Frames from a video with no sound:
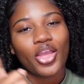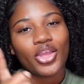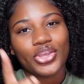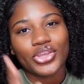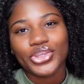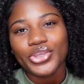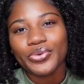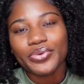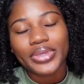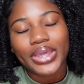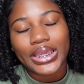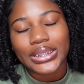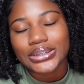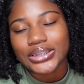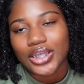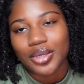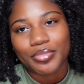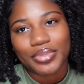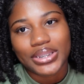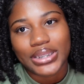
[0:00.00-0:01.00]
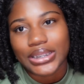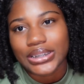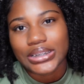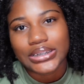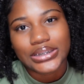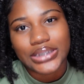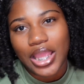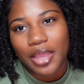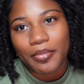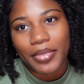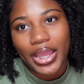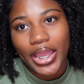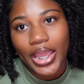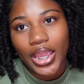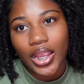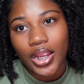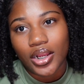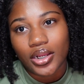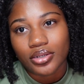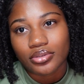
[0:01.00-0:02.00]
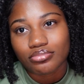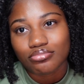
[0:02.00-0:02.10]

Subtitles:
You can't tell me that this ain't my hair.